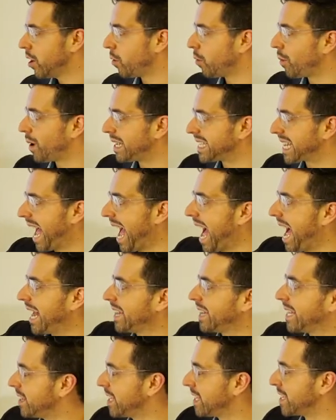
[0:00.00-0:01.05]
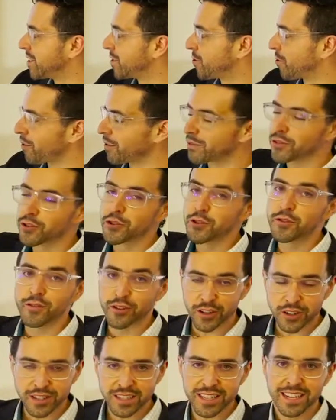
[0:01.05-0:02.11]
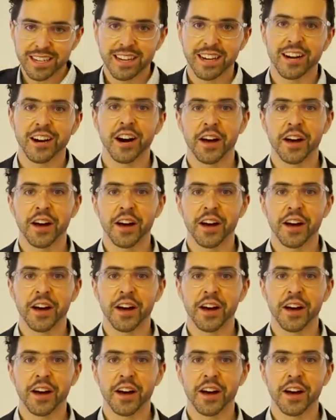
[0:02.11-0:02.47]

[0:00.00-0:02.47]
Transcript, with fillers: was add these sort of louvers uh,